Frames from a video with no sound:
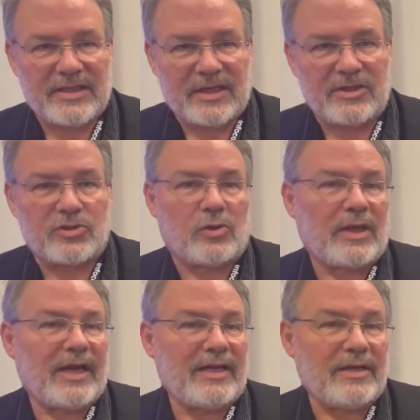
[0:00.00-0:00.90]
Control
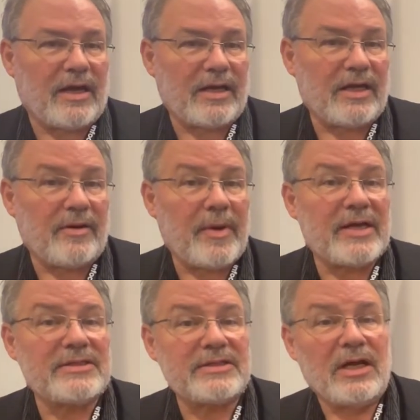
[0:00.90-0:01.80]

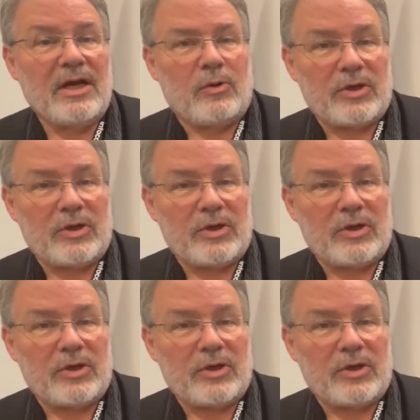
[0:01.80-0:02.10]
89MS,